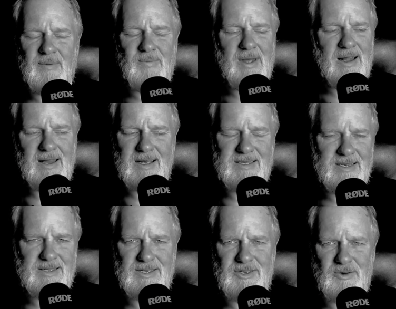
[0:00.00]
unless it's
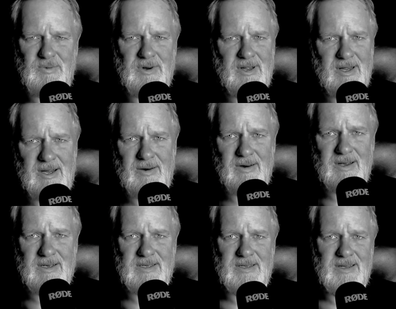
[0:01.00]
super
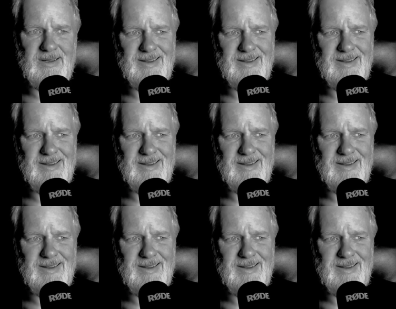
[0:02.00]
hilarious,